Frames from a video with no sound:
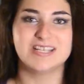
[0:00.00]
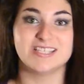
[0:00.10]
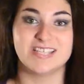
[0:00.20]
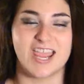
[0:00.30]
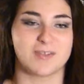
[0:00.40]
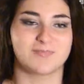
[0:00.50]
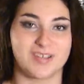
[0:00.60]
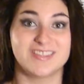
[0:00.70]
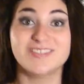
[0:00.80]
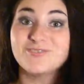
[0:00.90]
dang,
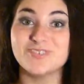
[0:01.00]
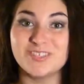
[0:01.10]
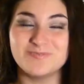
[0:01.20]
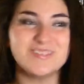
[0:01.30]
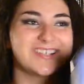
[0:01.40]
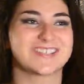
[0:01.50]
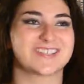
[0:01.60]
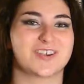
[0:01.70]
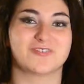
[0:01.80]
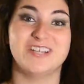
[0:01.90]
but this is a really good book,
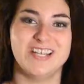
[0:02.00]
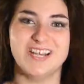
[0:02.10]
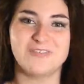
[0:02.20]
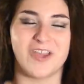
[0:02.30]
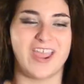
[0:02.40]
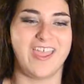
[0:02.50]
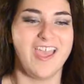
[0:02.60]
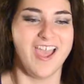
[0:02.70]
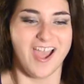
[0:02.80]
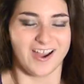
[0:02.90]
so read it anyway.
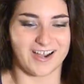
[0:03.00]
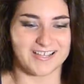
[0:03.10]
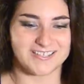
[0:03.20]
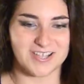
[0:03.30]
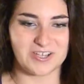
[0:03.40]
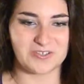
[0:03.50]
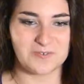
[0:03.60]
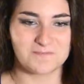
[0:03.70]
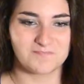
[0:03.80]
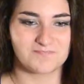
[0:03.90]
Alright, so